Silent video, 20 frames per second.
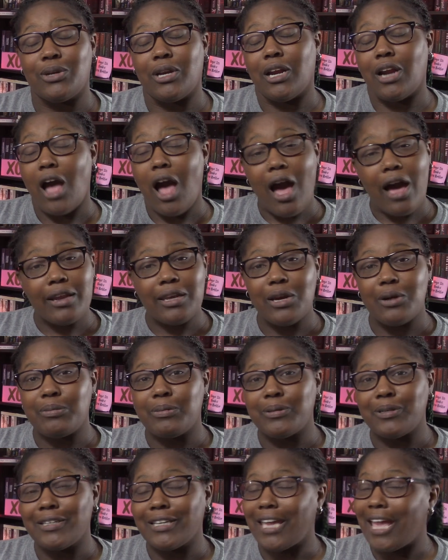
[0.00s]
it on
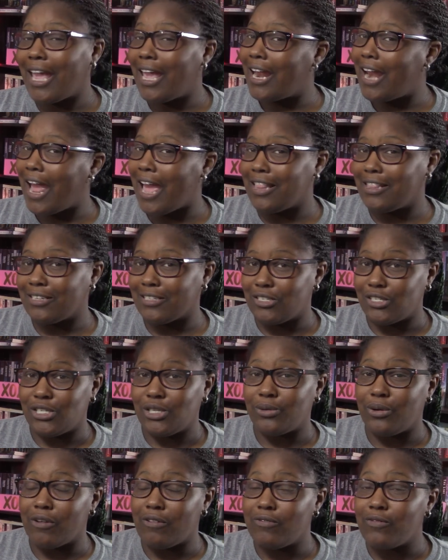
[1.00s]
audiobook, and I listen
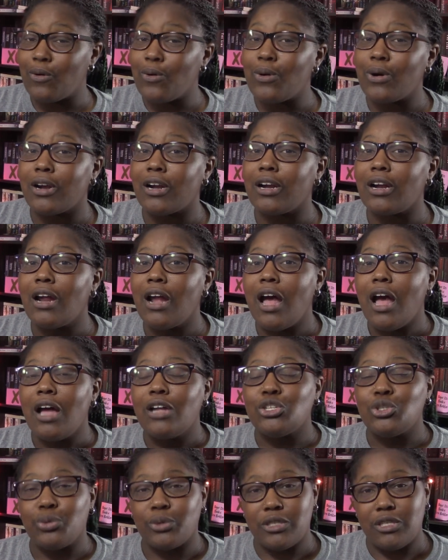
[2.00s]
to it for
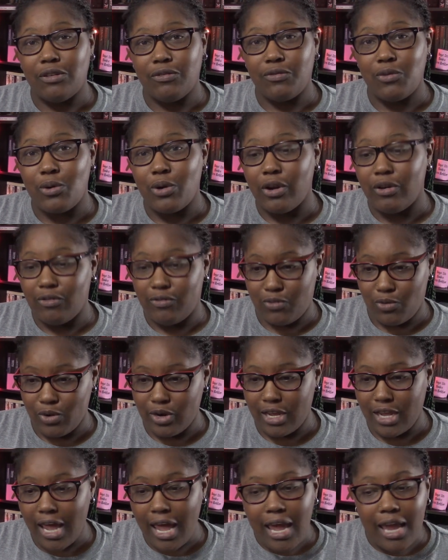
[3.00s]
24 and
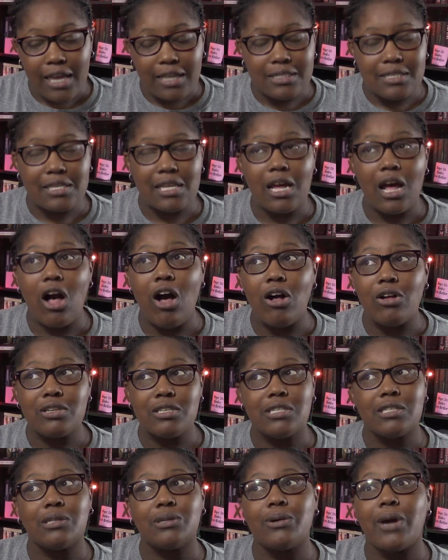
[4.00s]
48.
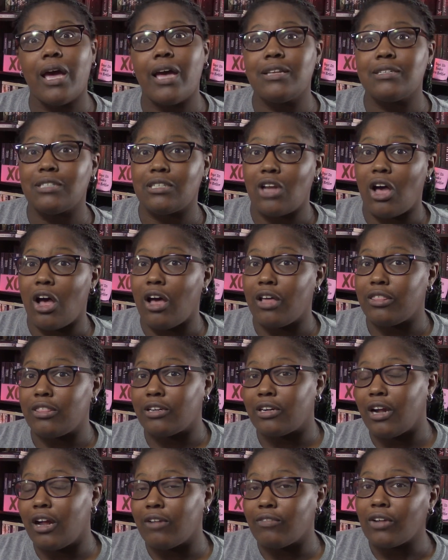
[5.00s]
Also, as an
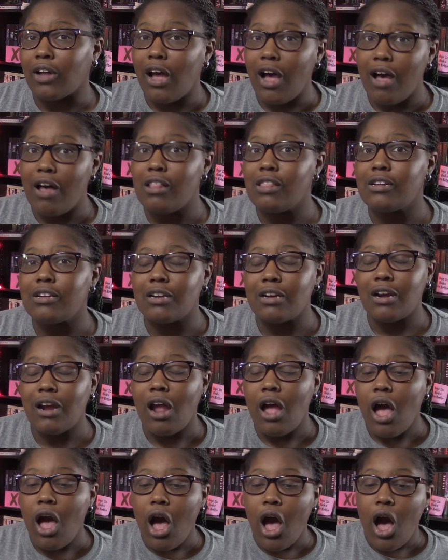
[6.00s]
author of color,
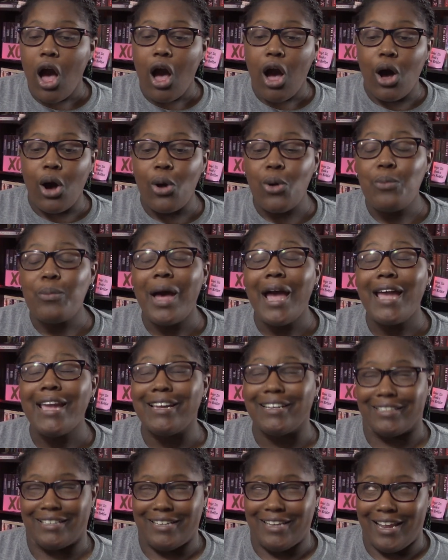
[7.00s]
oh my
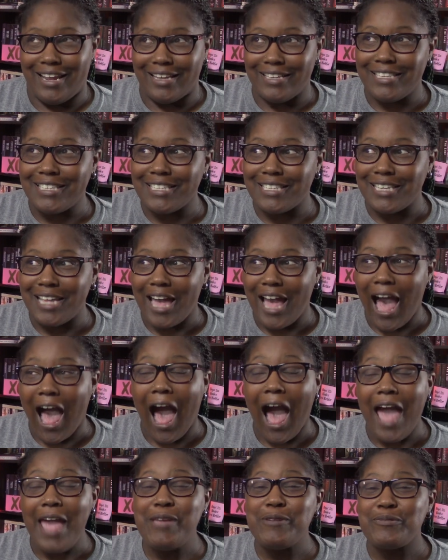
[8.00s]
goodness,
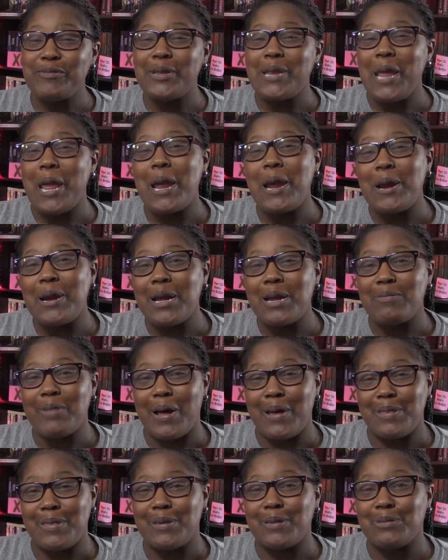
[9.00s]
I have been hearing
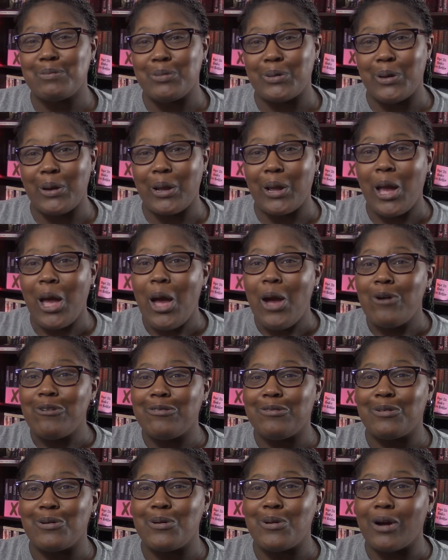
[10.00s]
about this book
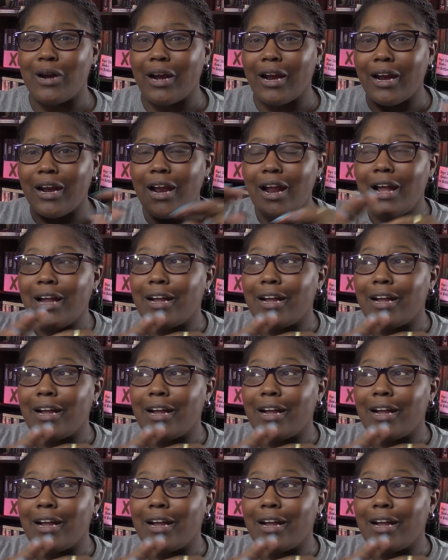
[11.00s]
for